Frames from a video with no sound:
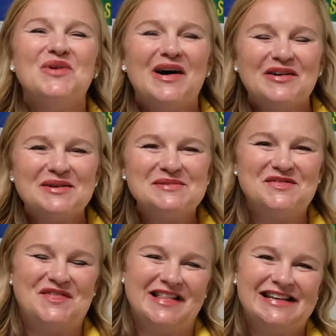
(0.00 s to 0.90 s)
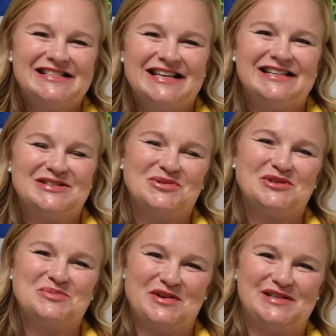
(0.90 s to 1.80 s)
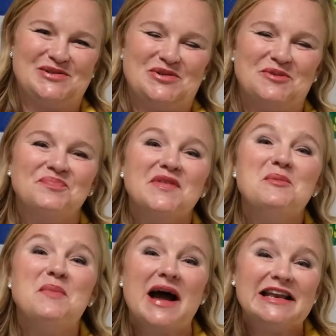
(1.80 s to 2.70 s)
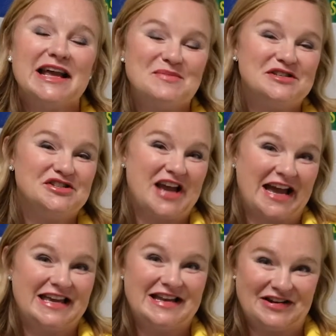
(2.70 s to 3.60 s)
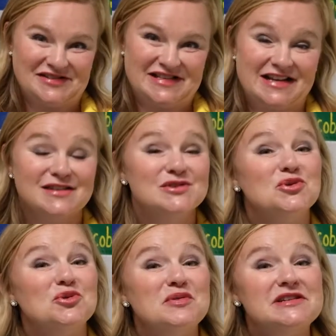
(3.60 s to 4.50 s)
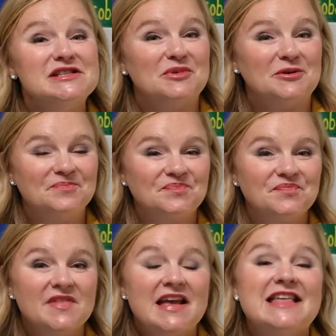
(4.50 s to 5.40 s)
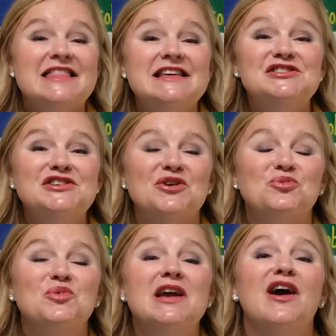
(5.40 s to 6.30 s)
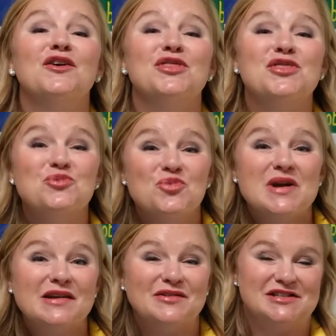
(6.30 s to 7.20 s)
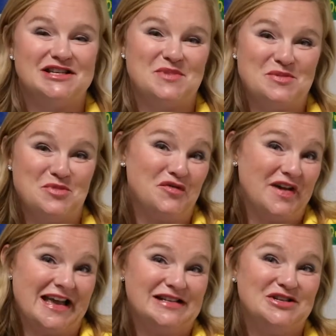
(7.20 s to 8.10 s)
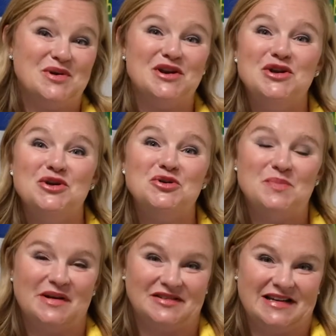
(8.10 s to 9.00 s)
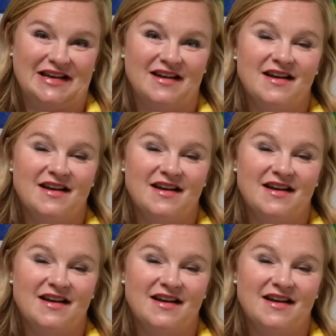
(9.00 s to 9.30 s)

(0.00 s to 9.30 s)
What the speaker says: Welcome to Findlay City Schools Preschool. My name is Jackie Nelson, school principal. This year, we are thrilled to be moving into a new building.